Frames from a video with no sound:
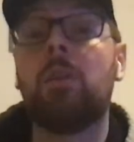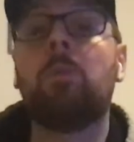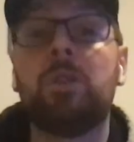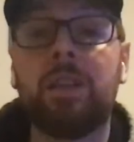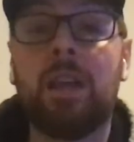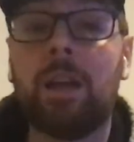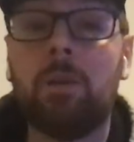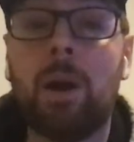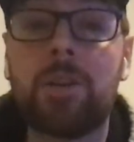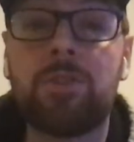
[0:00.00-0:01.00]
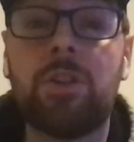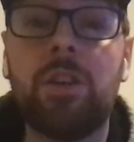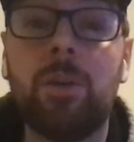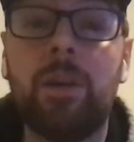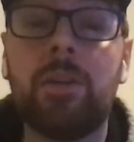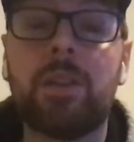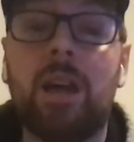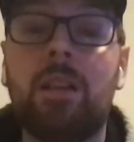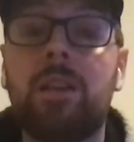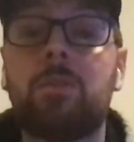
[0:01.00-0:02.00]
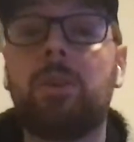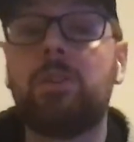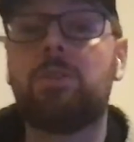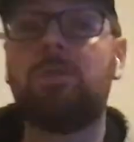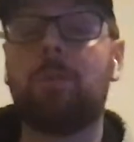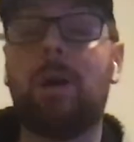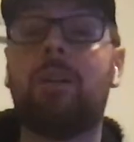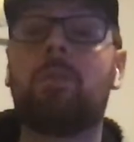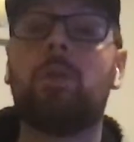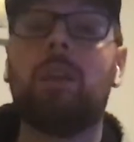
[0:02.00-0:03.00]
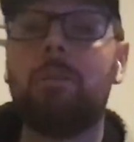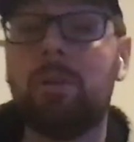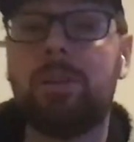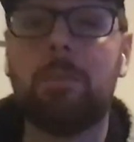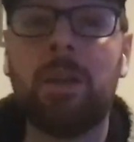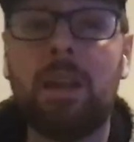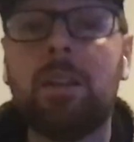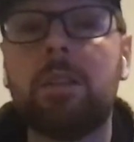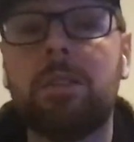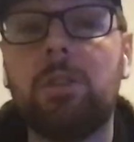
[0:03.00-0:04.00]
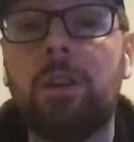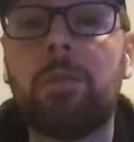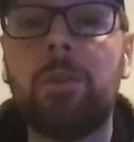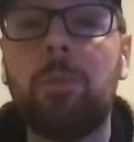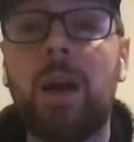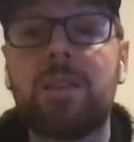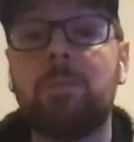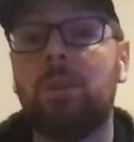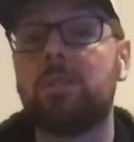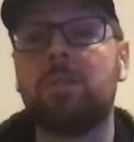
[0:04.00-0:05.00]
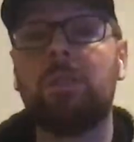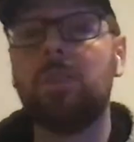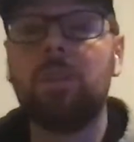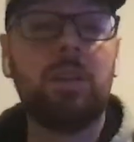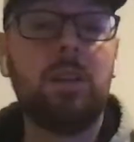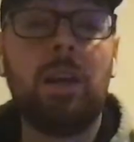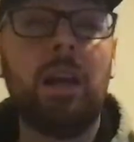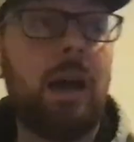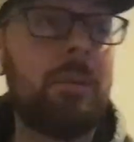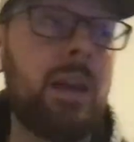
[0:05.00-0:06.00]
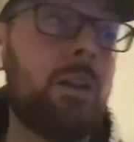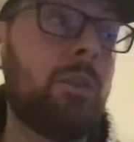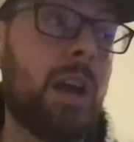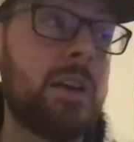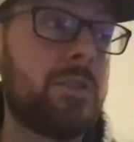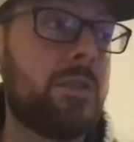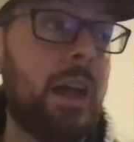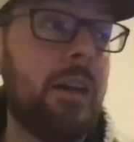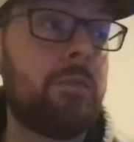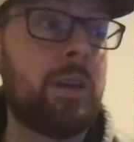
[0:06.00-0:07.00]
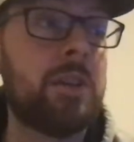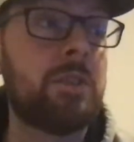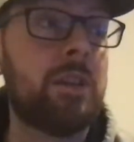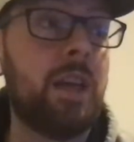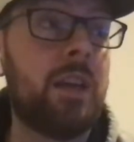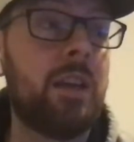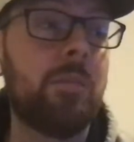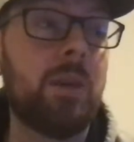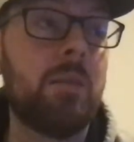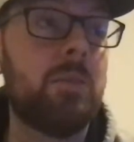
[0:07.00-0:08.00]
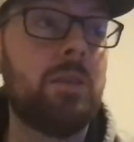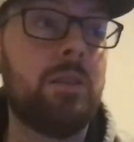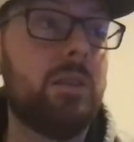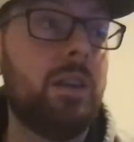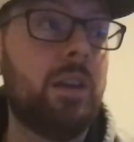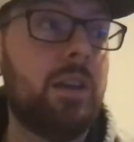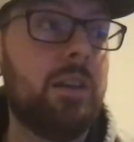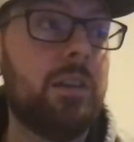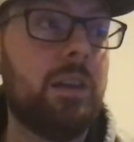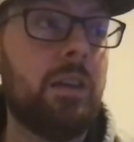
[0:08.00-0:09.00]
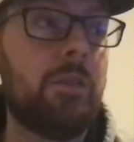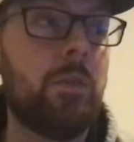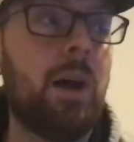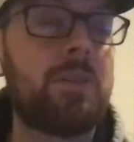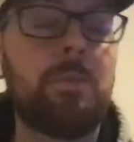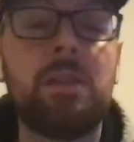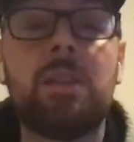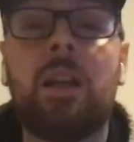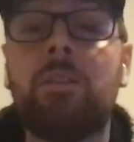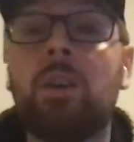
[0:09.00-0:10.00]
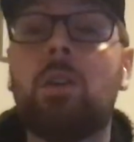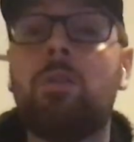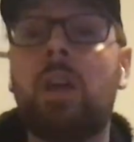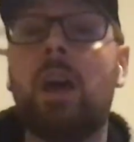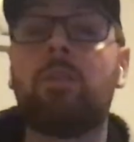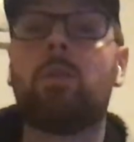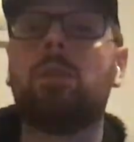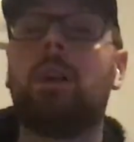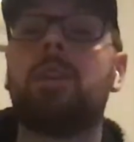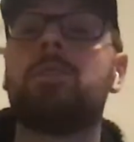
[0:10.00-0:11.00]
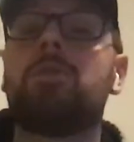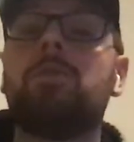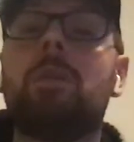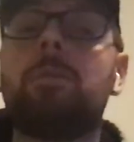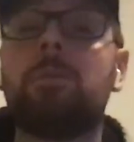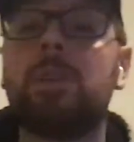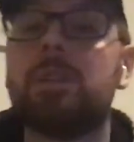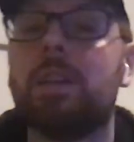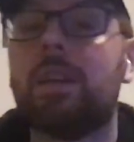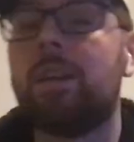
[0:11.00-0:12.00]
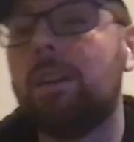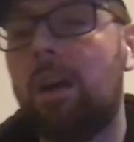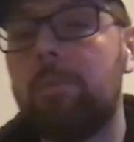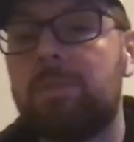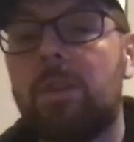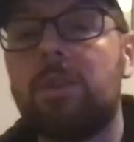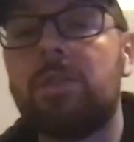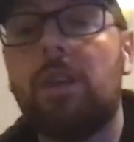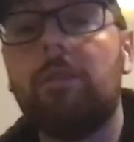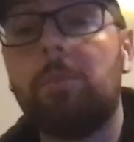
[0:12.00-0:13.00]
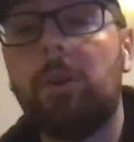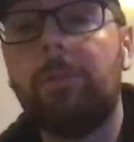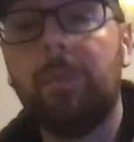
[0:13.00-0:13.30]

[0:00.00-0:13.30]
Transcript: I can watch Chino Hill's highlights where he's shooting from half court line, but to me that doesn't look like real basketball. So, I mean, I know guys have range like that in the NBA, but if you watch him, he's not even getting over the half court line, shooting up threes, like absurd stuff.